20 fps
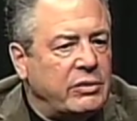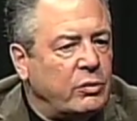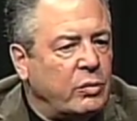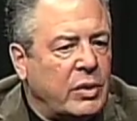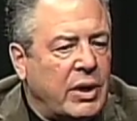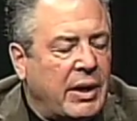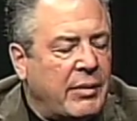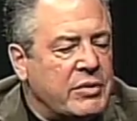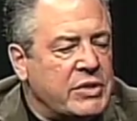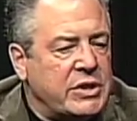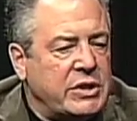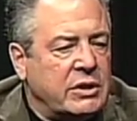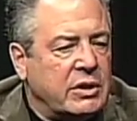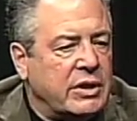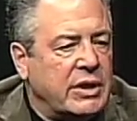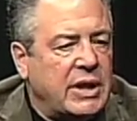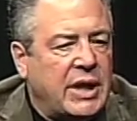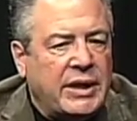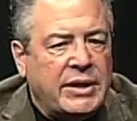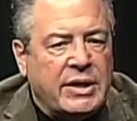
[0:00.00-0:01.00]
when I was a young
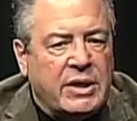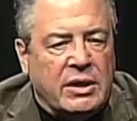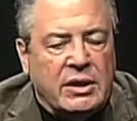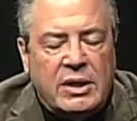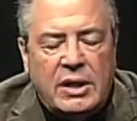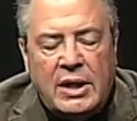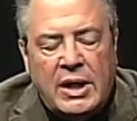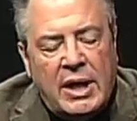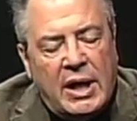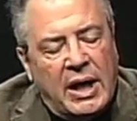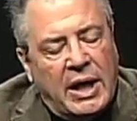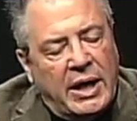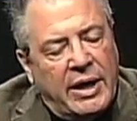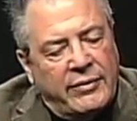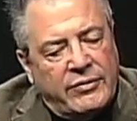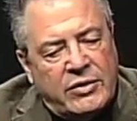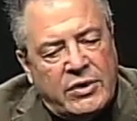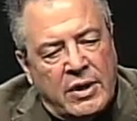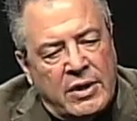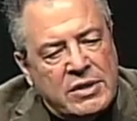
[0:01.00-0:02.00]
kid. I did a, I
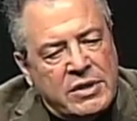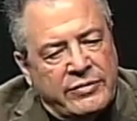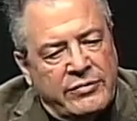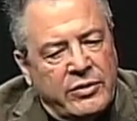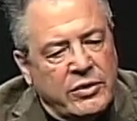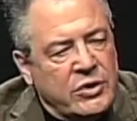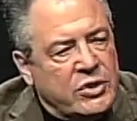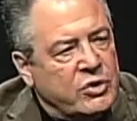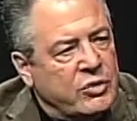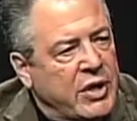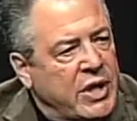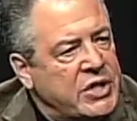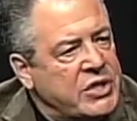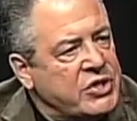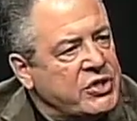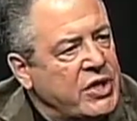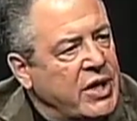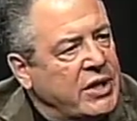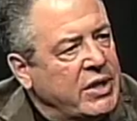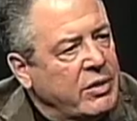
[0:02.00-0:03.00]
have tons of
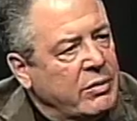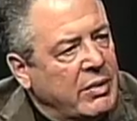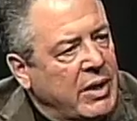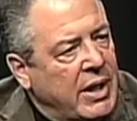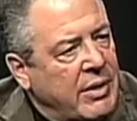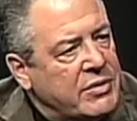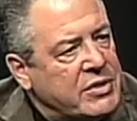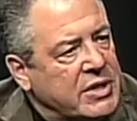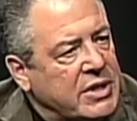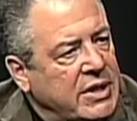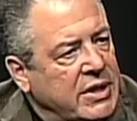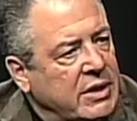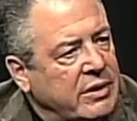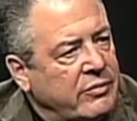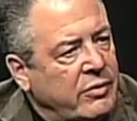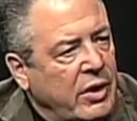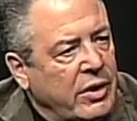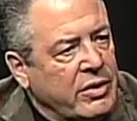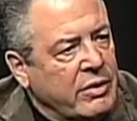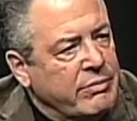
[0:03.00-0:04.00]
illustrations I did when I was a kid
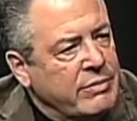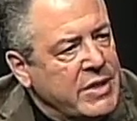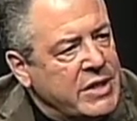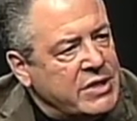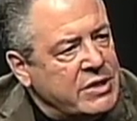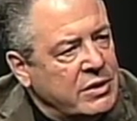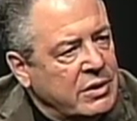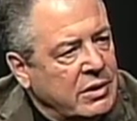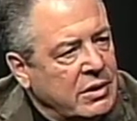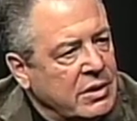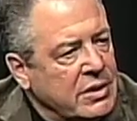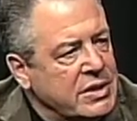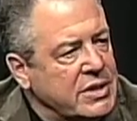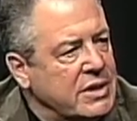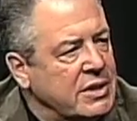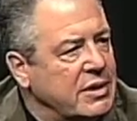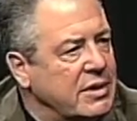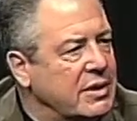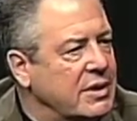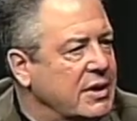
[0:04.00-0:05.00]
of all the missiles
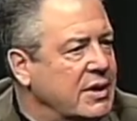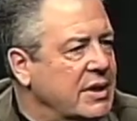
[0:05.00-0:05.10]
and